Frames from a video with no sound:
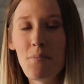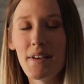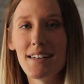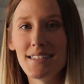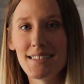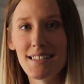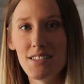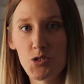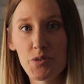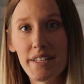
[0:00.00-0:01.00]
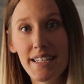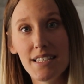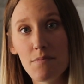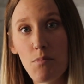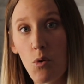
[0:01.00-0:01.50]
because the tree
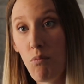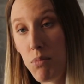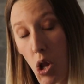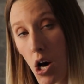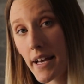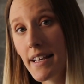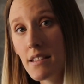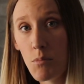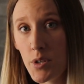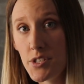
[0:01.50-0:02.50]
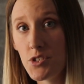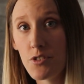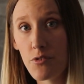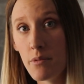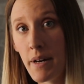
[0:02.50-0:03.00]
is both blocking the moisture
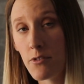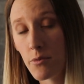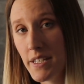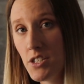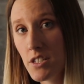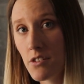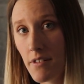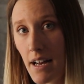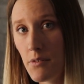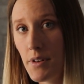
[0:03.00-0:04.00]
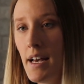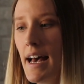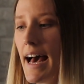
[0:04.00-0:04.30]
from ever reaching the ground,